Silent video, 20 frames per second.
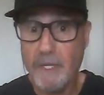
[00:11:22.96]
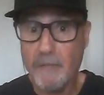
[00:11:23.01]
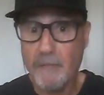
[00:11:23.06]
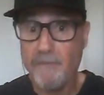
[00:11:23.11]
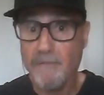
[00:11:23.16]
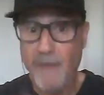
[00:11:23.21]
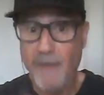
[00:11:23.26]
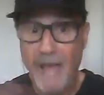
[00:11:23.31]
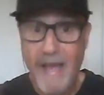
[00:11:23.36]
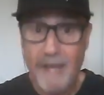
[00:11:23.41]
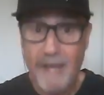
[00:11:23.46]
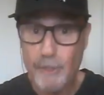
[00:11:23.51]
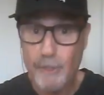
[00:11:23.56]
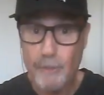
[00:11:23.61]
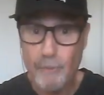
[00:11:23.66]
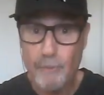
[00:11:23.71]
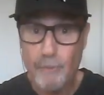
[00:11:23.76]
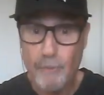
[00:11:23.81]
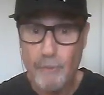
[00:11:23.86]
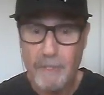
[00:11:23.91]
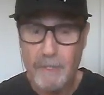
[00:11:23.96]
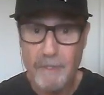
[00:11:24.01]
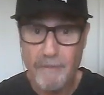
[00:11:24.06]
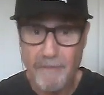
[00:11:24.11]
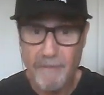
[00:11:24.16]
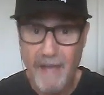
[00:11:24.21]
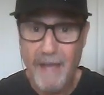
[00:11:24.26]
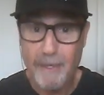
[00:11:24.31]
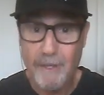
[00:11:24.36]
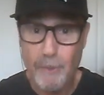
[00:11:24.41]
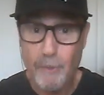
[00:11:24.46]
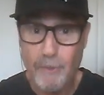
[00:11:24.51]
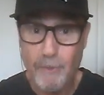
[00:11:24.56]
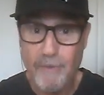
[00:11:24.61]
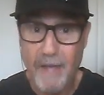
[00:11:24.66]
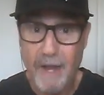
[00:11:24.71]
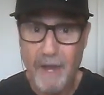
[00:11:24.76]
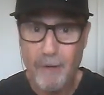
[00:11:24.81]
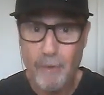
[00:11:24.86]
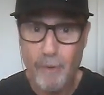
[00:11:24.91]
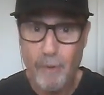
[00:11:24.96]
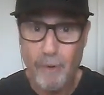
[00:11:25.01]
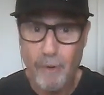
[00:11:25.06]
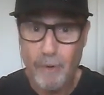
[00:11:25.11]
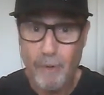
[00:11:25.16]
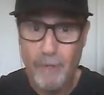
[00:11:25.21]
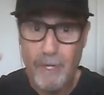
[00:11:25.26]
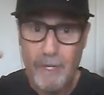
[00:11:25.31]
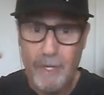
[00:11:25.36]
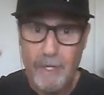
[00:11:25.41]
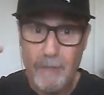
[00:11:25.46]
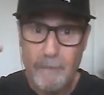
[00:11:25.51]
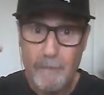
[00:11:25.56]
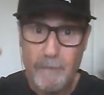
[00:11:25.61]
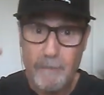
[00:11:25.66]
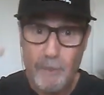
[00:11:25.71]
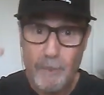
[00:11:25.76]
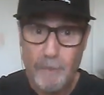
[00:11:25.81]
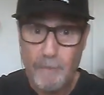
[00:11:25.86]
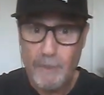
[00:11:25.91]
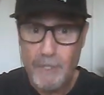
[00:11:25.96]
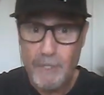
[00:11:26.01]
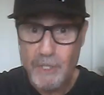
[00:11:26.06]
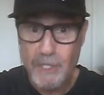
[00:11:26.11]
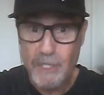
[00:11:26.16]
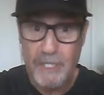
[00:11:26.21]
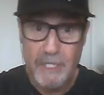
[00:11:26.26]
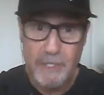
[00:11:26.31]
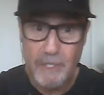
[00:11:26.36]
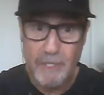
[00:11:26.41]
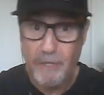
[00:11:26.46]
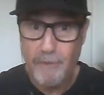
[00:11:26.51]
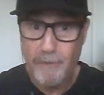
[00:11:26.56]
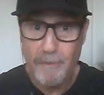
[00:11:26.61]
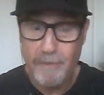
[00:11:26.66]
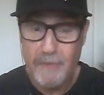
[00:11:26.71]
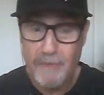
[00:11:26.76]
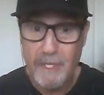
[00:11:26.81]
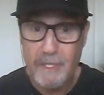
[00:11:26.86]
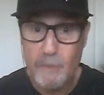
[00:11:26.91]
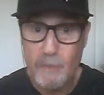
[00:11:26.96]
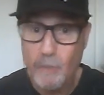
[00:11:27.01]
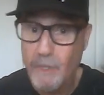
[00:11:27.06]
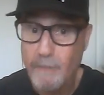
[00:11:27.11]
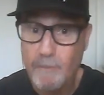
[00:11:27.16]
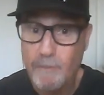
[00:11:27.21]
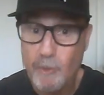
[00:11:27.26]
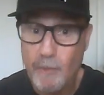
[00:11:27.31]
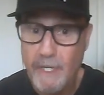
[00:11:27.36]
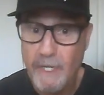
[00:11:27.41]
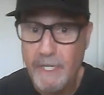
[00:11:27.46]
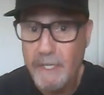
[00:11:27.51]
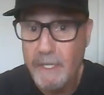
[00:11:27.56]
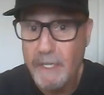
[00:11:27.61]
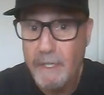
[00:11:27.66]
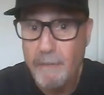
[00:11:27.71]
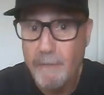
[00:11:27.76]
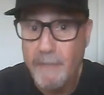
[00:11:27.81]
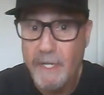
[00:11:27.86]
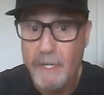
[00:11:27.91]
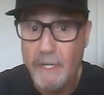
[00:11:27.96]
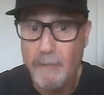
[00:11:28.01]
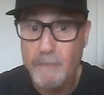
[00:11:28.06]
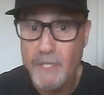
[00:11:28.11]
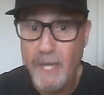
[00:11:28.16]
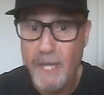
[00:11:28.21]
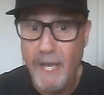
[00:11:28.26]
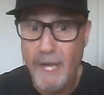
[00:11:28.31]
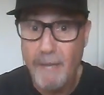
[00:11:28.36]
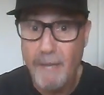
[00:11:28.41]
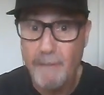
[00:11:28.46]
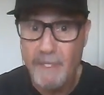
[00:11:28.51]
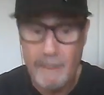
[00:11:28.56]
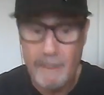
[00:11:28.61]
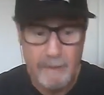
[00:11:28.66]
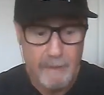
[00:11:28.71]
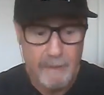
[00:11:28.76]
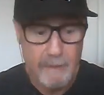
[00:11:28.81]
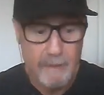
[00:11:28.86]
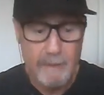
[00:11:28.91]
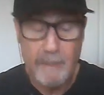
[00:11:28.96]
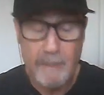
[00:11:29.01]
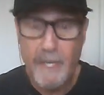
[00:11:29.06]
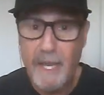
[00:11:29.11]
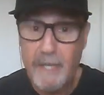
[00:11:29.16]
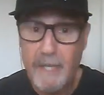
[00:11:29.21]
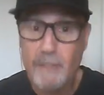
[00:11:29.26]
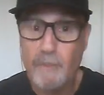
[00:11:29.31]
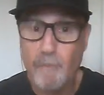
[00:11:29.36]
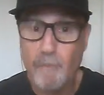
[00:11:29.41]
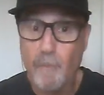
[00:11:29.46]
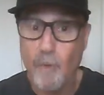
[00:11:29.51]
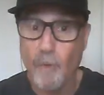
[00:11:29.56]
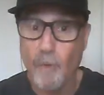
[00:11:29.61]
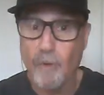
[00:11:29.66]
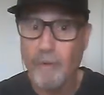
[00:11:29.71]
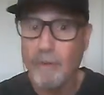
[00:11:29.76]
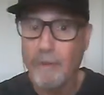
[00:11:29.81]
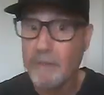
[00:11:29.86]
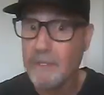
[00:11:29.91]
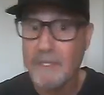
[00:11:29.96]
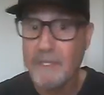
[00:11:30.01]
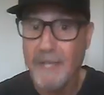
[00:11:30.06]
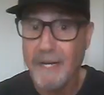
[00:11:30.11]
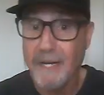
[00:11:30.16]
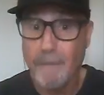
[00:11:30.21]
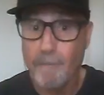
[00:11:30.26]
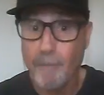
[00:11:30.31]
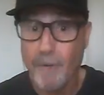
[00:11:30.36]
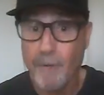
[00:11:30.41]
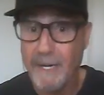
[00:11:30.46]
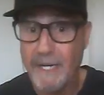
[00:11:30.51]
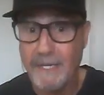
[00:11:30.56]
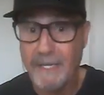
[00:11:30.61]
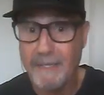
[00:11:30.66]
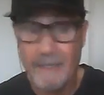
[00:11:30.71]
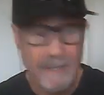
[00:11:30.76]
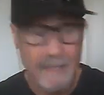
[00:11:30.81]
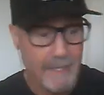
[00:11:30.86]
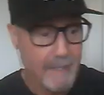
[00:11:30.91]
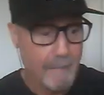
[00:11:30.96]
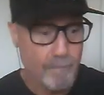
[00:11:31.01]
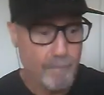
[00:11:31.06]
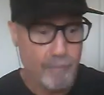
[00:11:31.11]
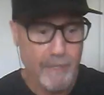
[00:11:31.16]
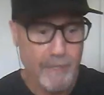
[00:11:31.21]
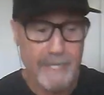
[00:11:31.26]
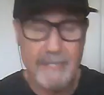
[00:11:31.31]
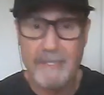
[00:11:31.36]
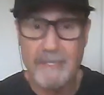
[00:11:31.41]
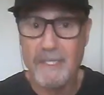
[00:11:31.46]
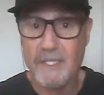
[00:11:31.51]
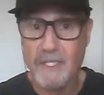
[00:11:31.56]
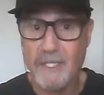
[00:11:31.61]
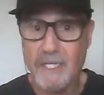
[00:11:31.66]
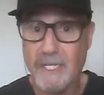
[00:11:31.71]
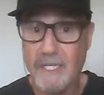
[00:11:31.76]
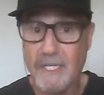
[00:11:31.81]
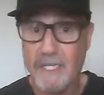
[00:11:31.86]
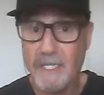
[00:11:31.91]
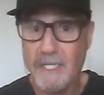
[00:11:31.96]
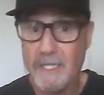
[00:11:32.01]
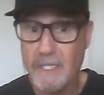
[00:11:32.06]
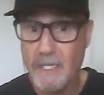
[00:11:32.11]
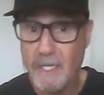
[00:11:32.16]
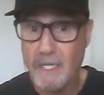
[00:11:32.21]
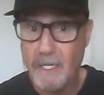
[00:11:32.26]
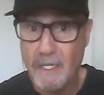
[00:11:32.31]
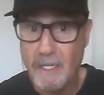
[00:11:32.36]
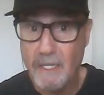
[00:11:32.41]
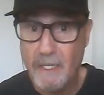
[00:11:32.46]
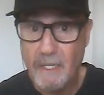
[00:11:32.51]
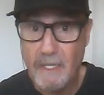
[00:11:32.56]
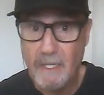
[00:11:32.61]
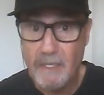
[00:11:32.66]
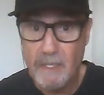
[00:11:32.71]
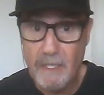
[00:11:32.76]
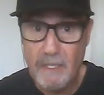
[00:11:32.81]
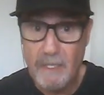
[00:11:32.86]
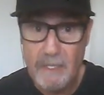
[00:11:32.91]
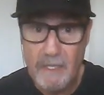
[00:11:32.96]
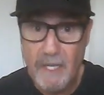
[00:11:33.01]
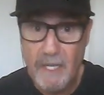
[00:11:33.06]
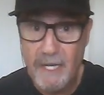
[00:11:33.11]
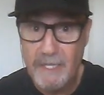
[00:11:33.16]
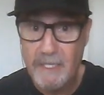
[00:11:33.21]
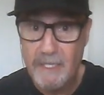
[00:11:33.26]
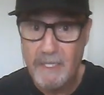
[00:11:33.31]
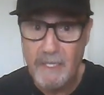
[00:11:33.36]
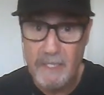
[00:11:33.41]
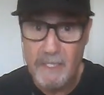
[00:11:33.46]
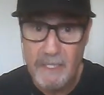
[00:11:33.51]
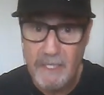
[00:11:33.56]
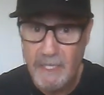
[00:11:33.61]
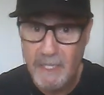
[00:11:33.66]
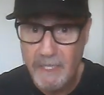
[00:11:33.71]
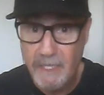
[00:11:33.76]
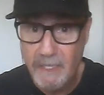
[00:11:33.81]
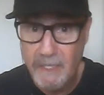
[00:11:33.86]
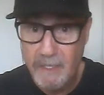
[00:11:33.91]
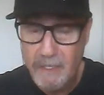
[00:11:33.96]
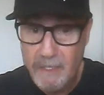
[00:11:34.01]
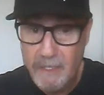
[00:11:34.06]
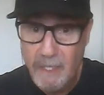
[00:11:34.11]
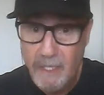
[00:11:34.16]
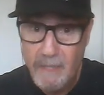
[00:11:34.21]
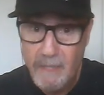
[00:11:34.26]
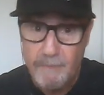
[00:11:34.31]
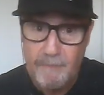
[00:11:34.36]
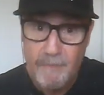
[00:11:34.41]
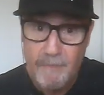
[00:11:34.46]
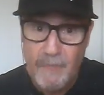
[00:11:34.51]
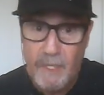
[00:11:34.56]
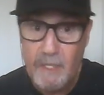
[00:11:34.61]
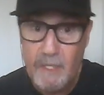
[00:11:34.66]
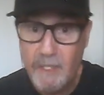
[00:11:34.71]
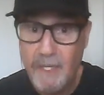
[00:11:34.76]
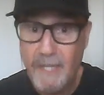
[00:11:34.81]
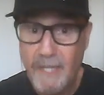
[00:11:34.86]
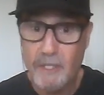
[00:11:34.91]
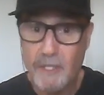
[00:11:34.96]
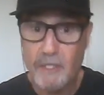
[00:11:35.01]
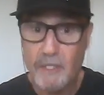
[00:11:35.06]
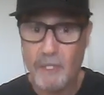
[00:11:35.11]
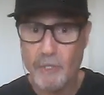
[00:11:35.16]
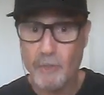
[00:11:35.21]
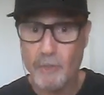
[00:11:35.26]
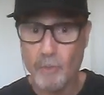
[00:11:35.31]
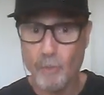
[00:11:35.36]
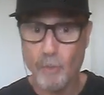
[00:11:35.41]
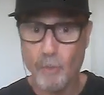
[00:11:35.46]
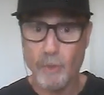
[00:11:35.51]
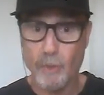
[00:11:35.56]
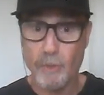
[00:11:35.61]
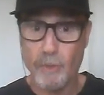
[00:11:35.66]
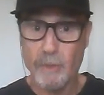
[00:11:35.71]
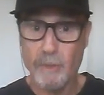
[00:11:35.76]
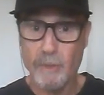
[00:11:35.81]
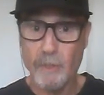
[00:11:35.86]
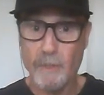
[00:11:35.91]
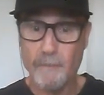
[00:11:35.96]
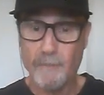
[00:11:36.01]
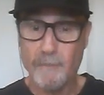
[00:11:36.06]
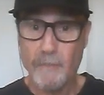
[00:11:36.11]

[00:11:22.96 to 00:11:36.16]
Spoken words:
the value of alcohol supersedes other things when I'm drinking and it becomes a habit. Yeah, it's moral. It's not a brain disease. It's not a disease. It's not a disorder.